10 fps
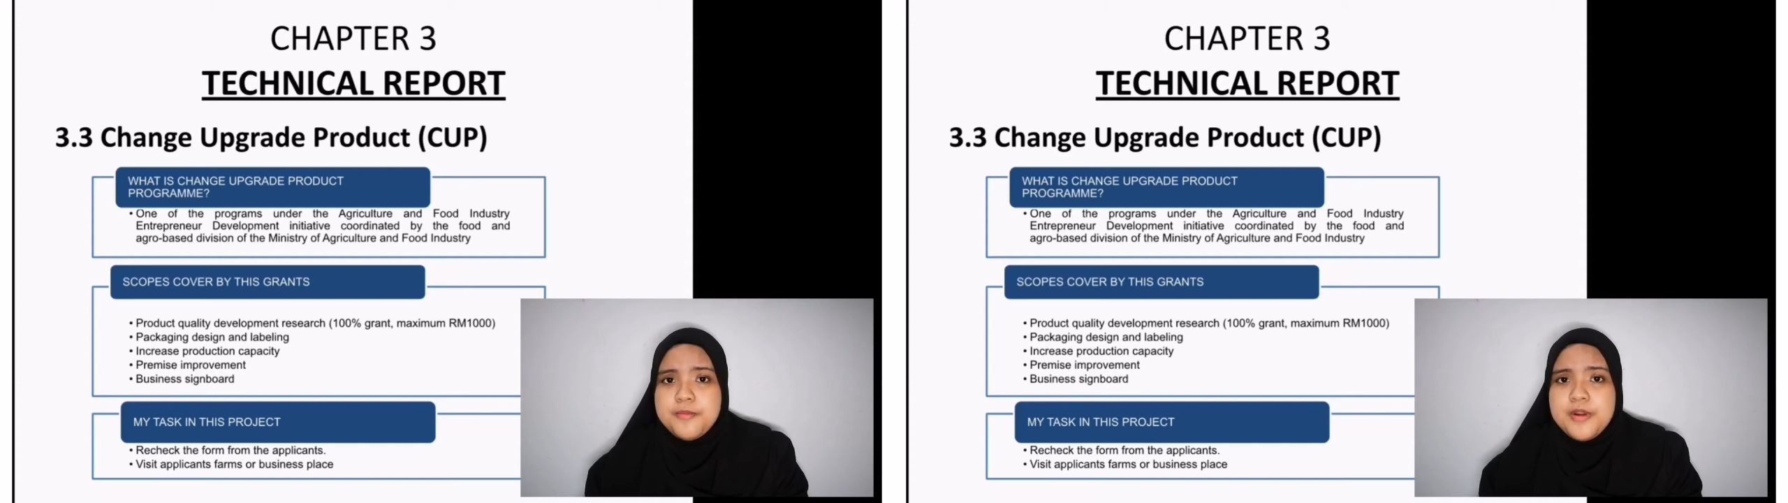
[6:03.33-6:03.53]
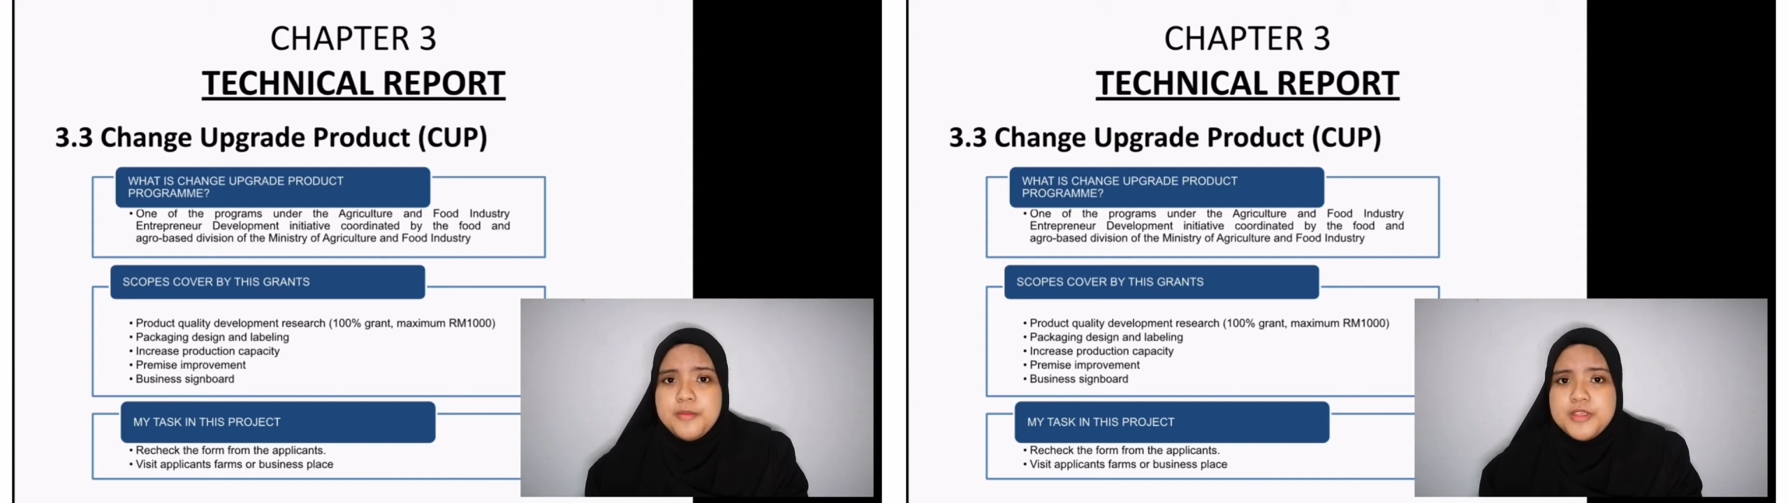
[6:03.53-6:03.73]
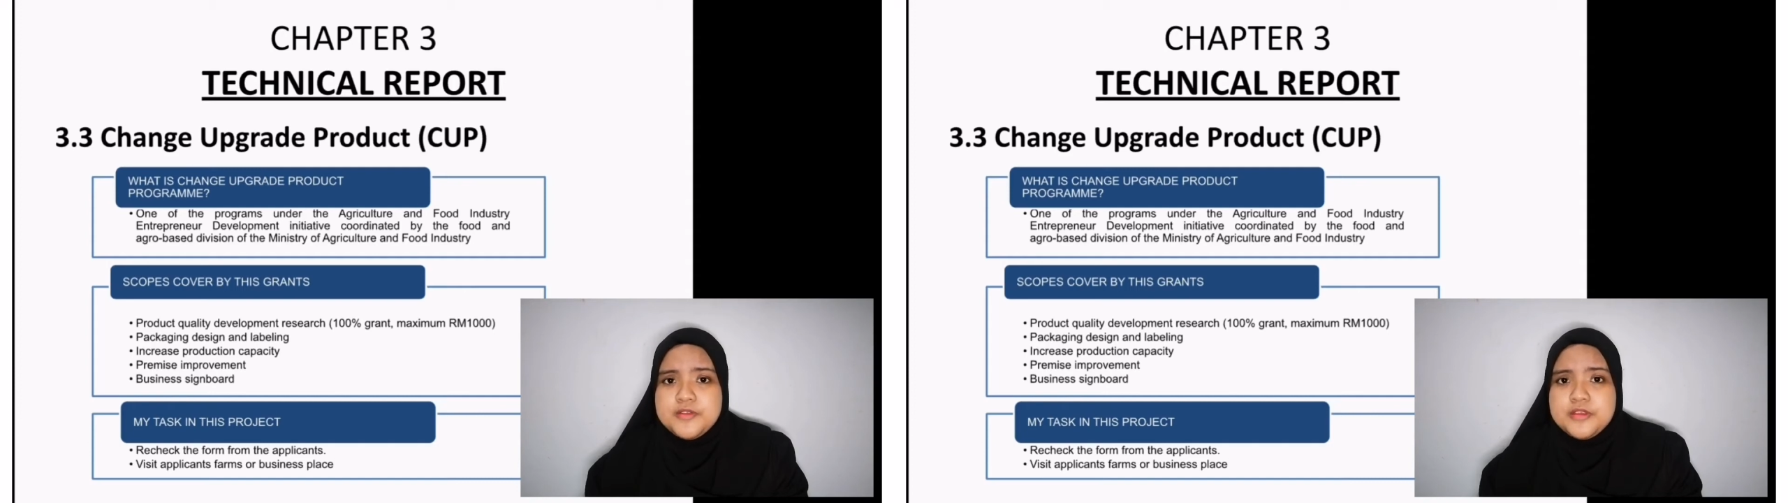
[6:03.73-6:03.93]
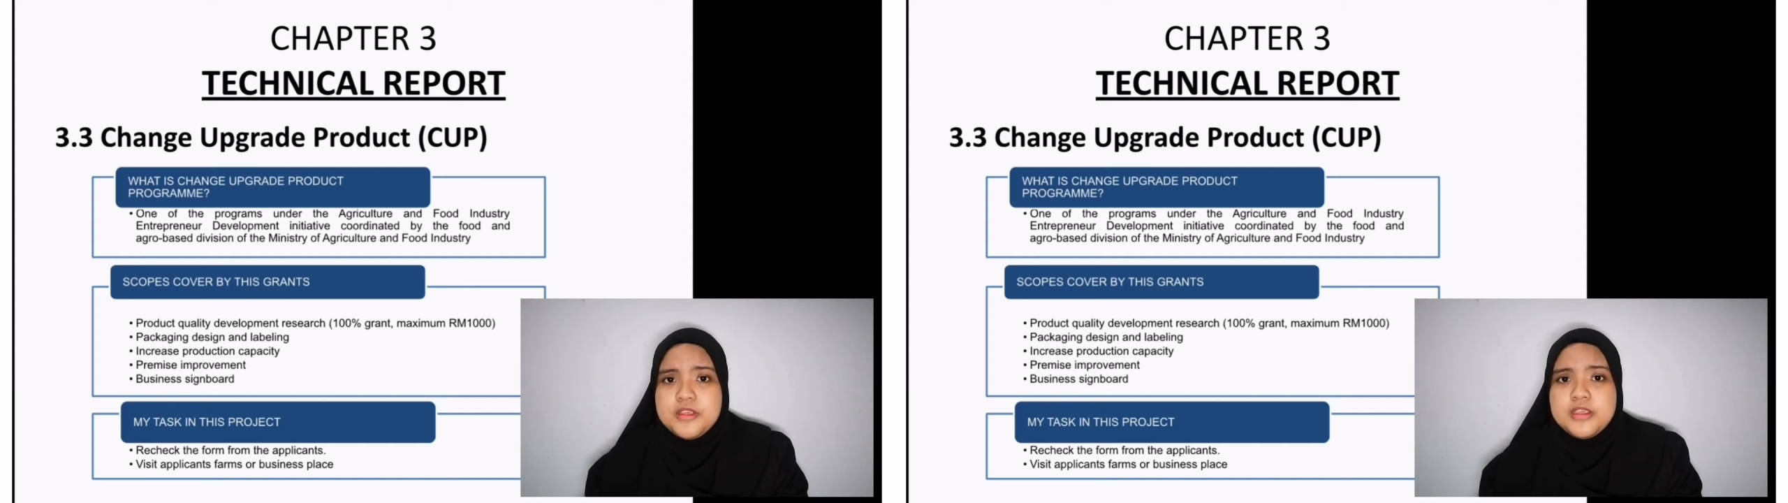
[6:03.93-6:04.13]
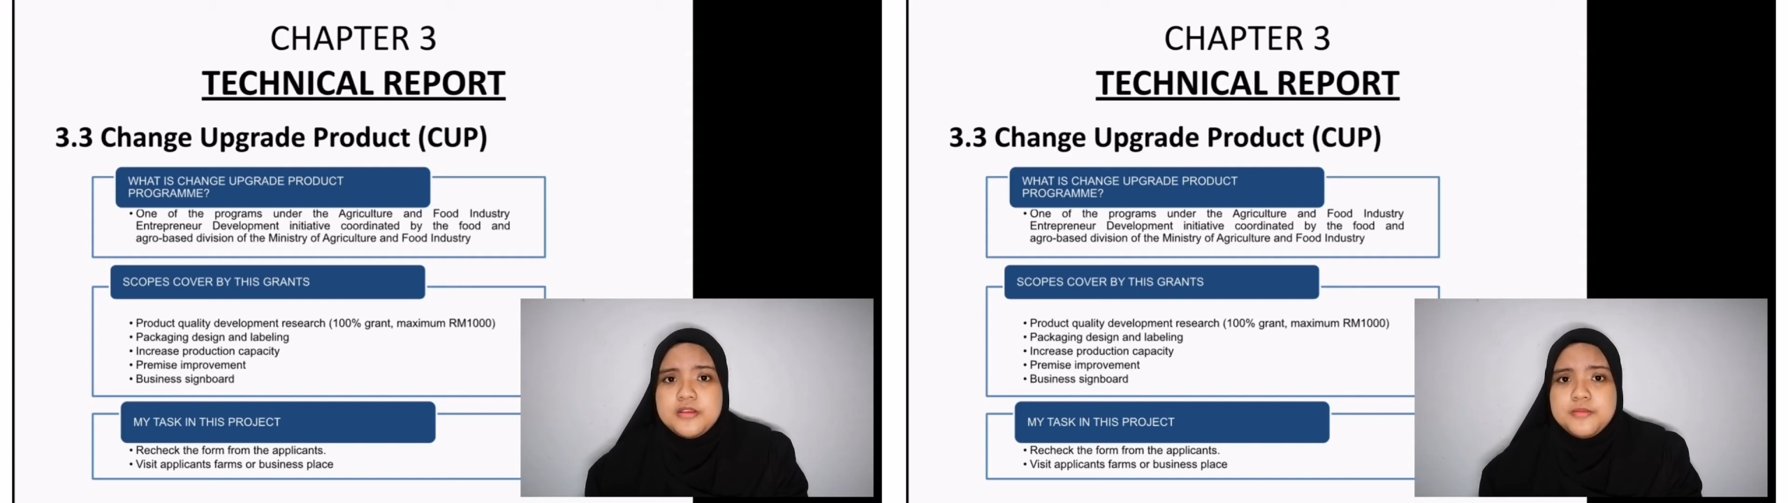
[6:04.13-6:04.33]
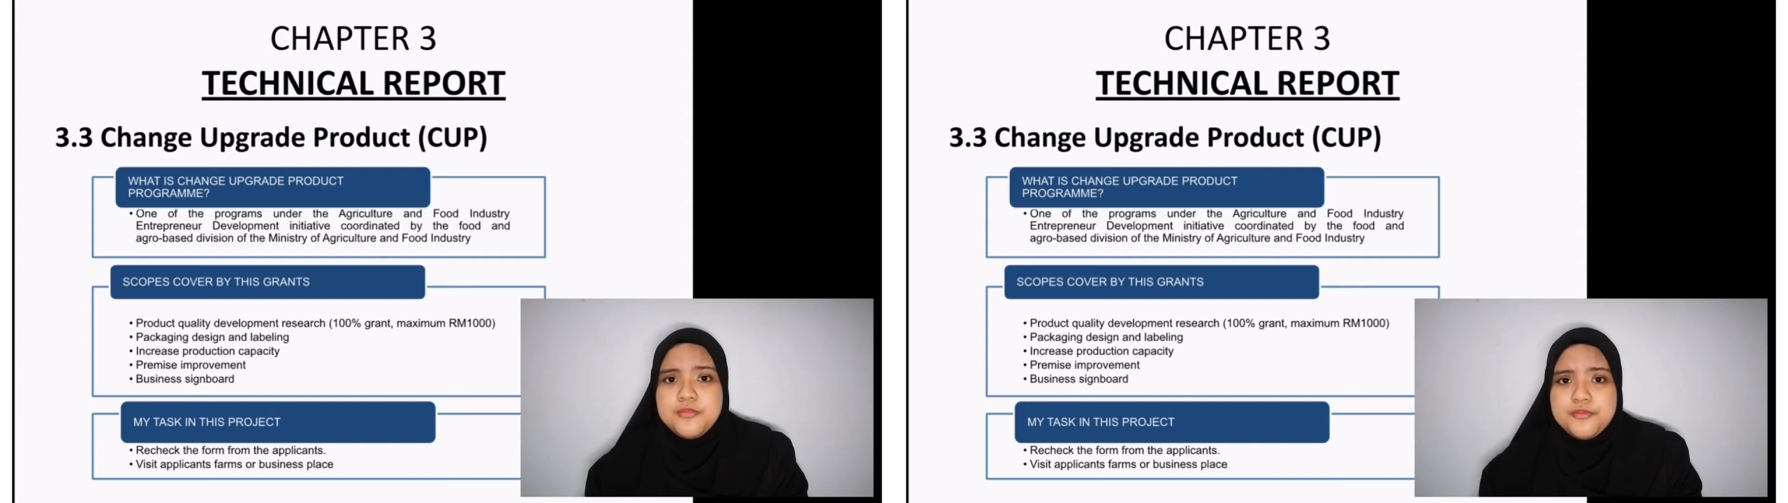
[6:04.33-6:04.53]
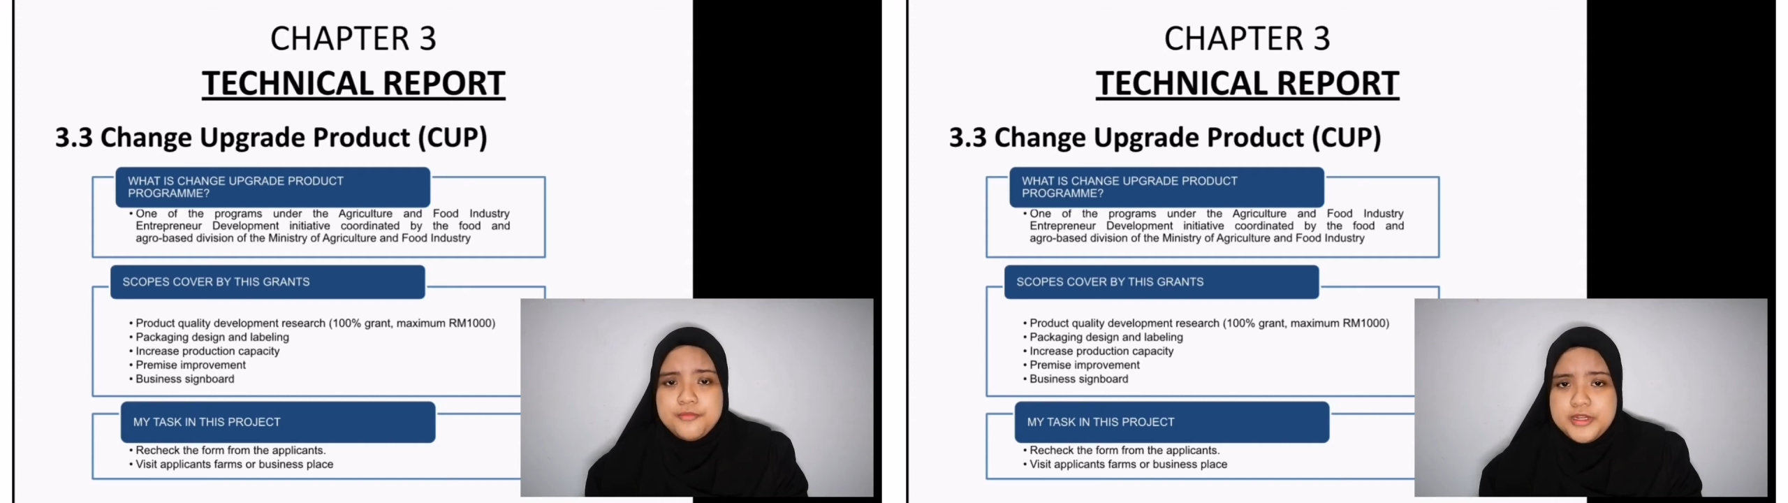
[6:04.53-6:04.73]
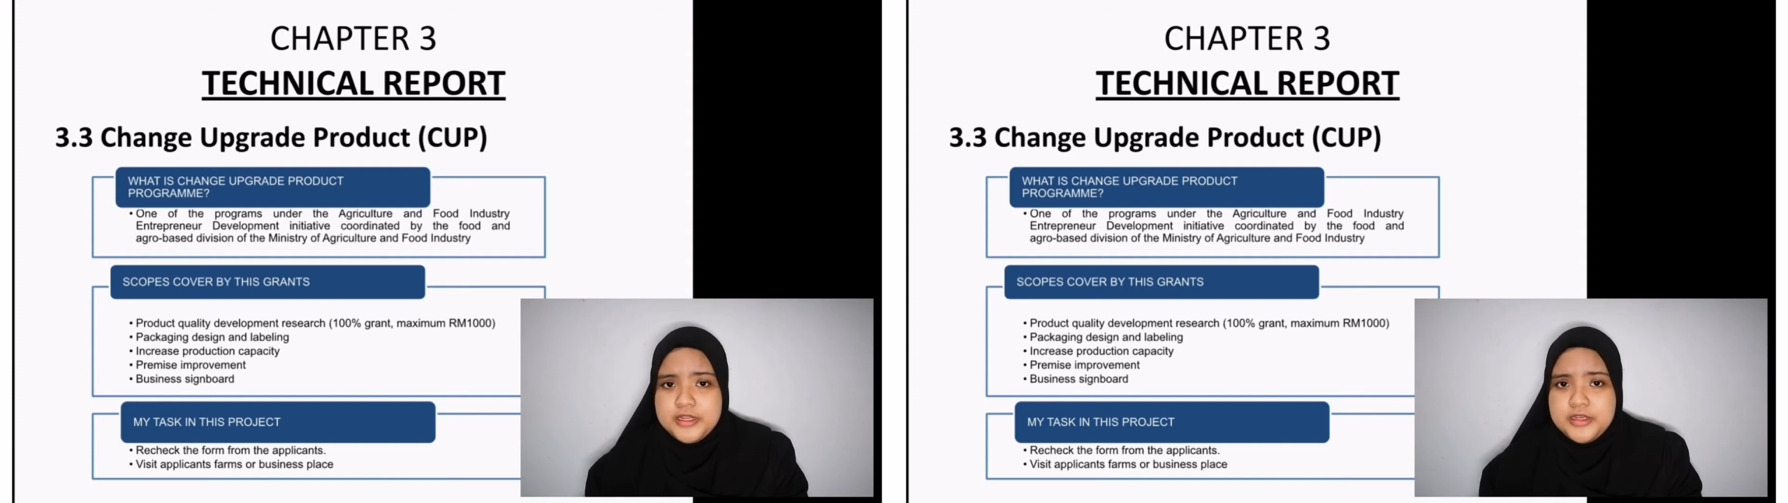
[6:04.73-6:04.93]
Premise
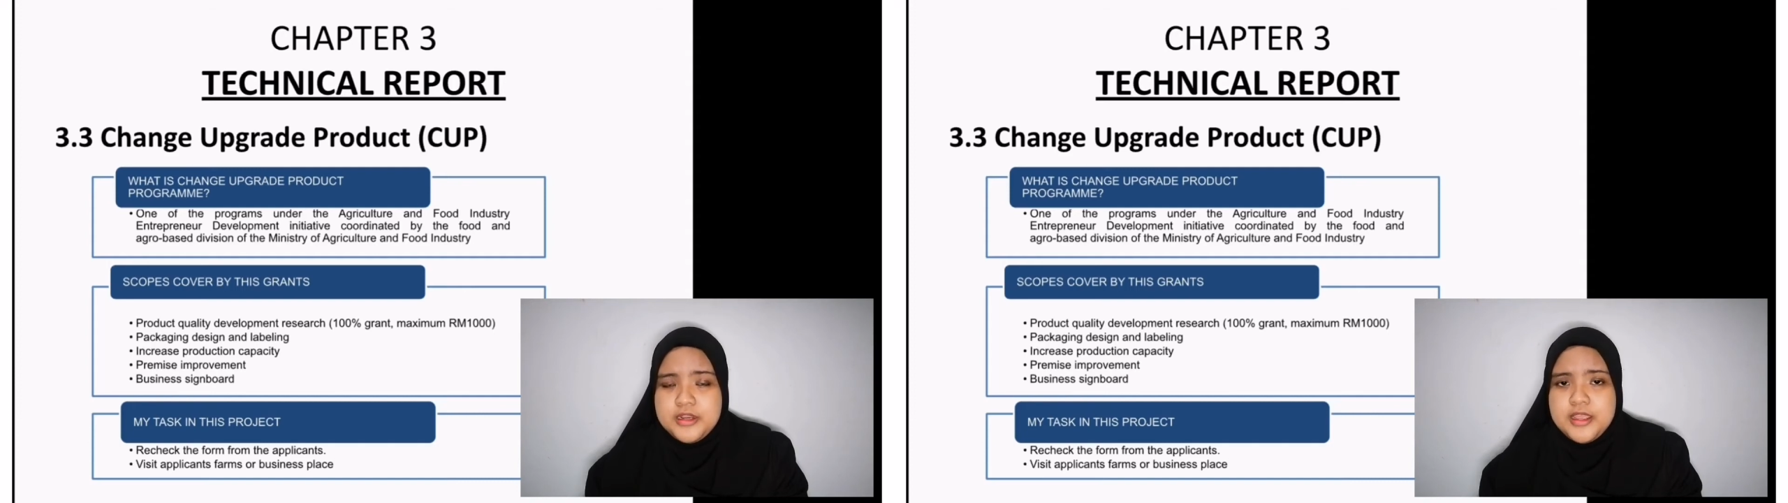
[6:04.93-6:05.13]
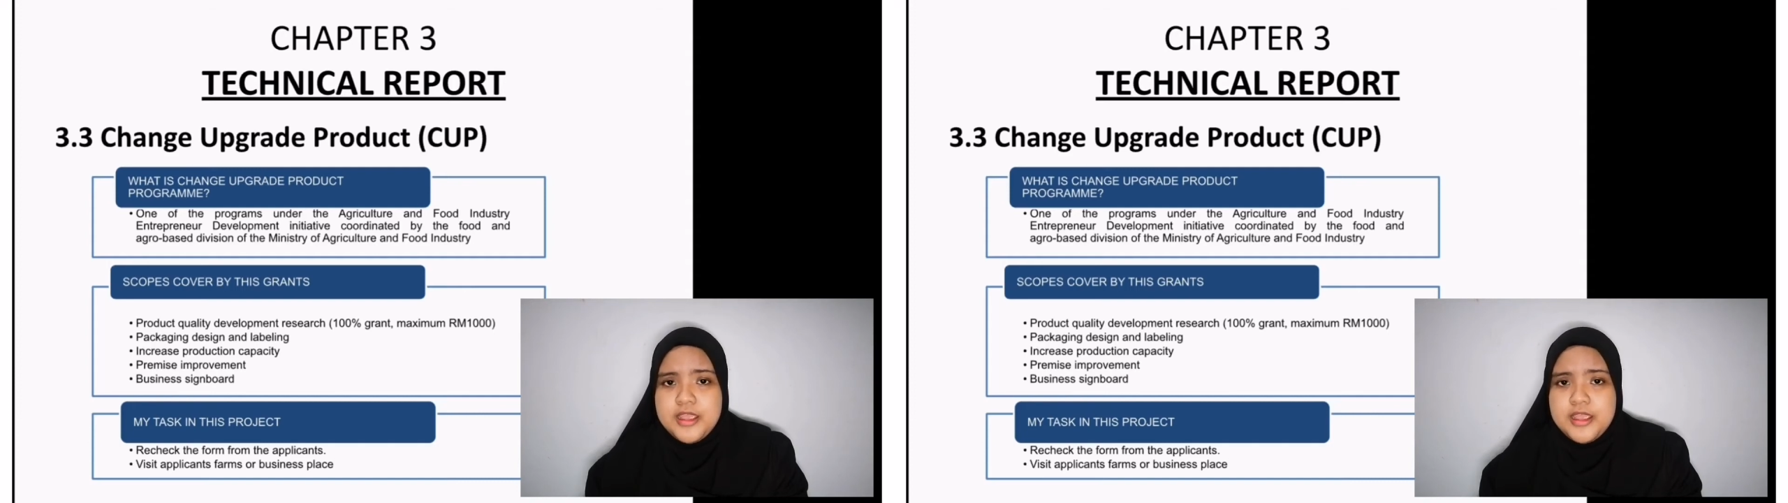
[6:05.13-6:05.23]
Improvement,